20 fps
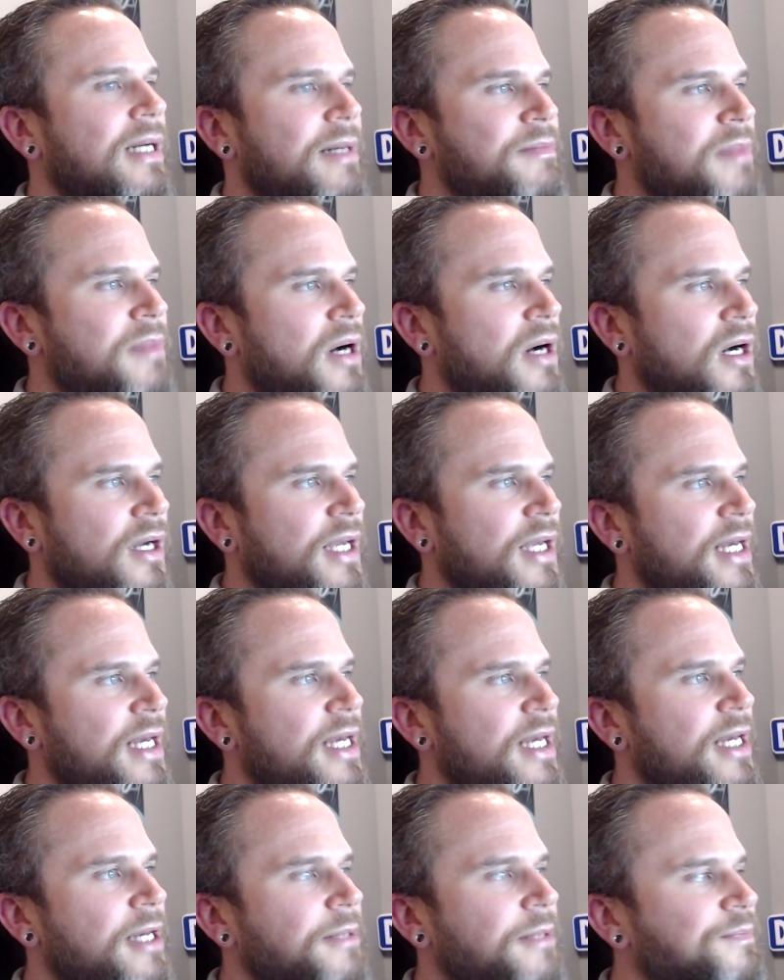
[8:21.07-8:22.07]
market
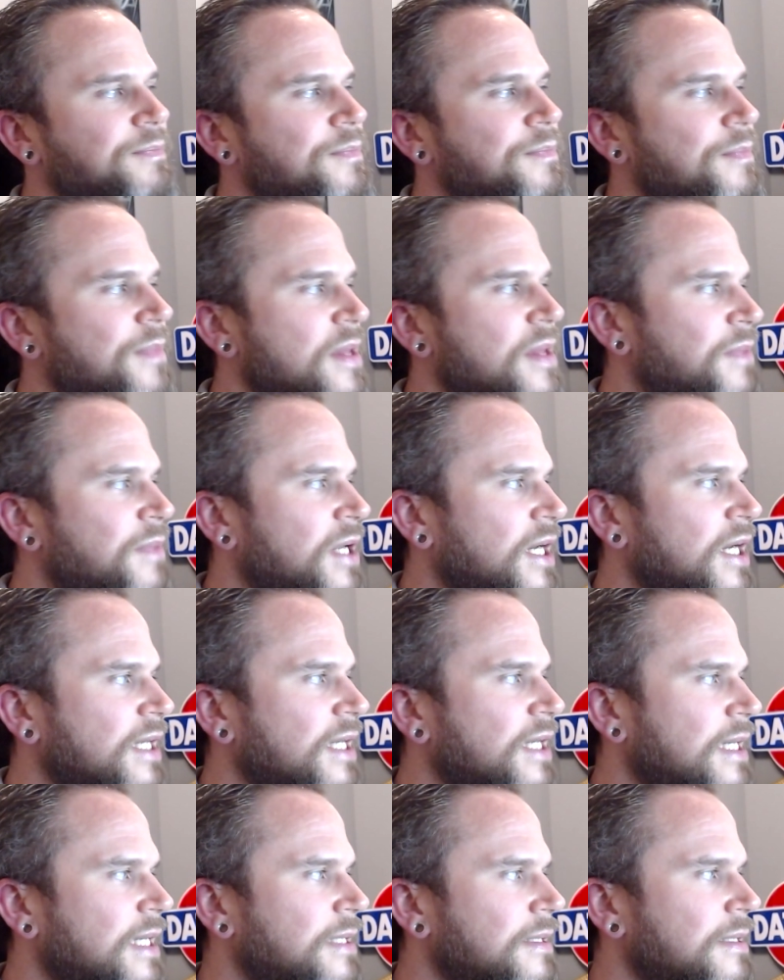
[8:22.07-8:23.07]
here. But like I
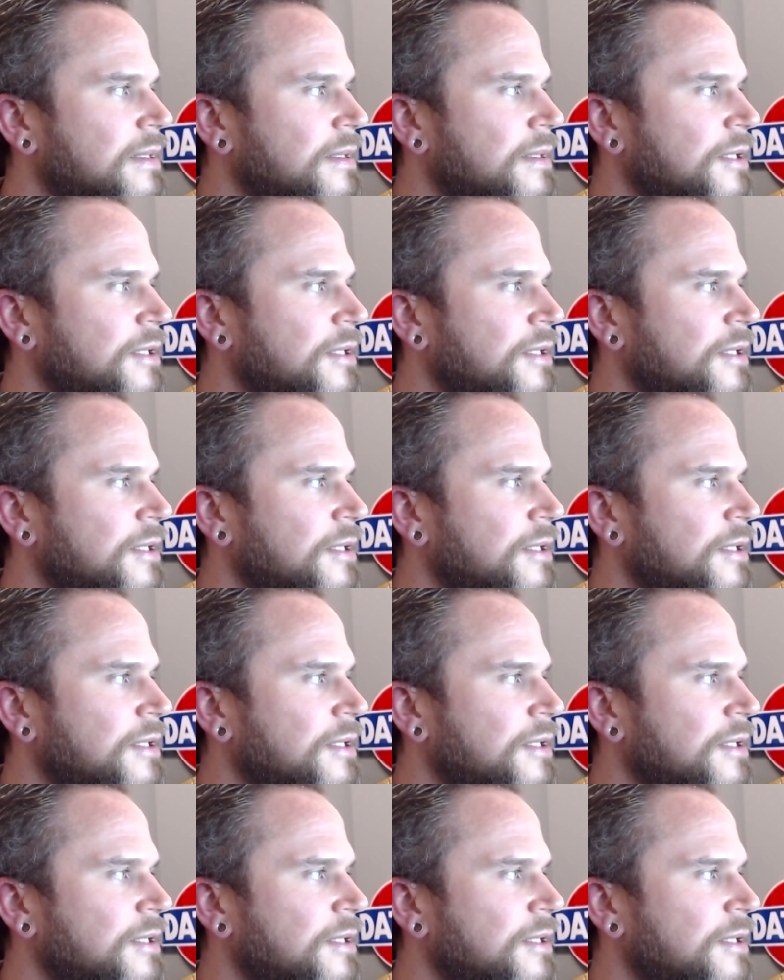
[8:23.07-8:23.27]
said, you